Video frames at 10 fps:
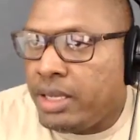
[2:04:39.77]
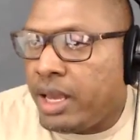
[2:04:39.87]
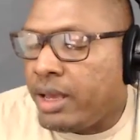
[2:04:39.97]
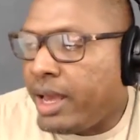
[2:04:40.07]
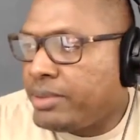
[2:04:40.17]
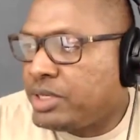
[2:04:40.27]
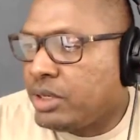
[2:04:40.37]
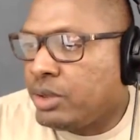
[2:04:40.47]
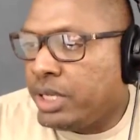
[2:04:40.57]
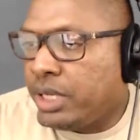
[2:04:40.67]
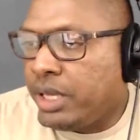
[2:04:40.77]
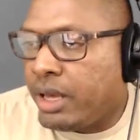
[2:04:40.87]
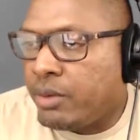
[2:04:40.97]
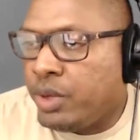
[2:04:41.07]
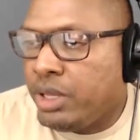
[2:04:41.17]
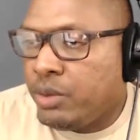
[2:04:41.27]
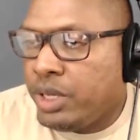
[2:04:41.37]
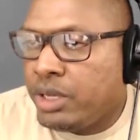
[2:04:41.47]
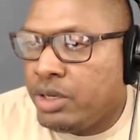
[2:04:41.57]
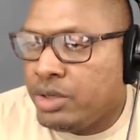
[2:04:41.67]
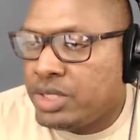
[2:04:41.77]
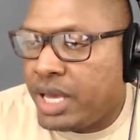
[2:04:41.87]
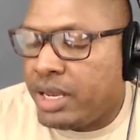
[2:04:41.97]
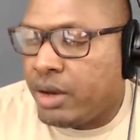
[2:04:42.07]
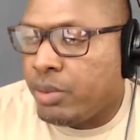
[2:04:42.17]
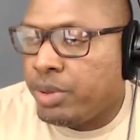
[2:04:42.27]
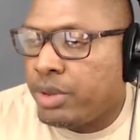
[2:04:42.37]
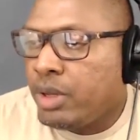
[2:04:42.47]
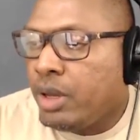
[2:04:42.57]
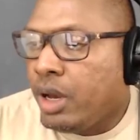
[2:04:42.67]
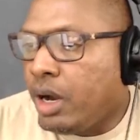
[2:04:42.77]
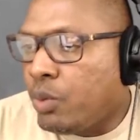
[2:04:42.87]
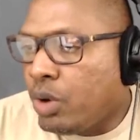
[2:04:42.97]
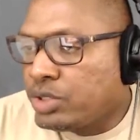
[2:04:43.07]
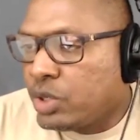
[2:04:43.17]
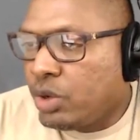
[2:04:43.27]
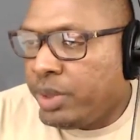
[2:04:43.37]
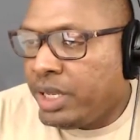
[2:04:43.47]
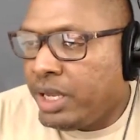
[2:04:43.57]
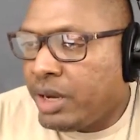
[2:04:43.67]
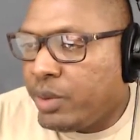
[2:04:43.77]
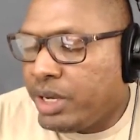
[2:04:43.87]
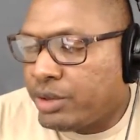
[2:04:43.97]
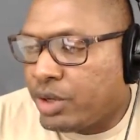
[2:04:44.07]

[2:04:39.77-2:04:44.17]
Yeah, absolutely. Yeah, we could use that help. Walter will be here. We don't know